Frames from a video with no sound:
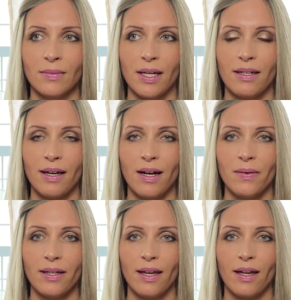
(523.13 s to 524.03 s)
And now
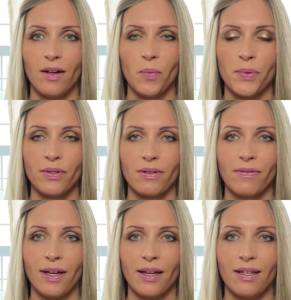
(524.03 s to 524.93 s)
again, observe
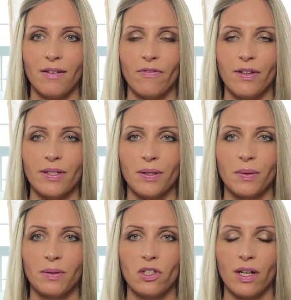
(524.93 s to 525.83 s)
any
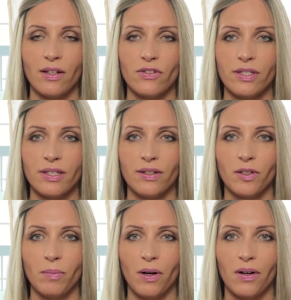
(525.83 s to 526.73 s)
physical changes in
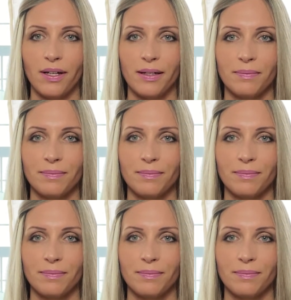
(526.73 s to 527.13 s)
your body.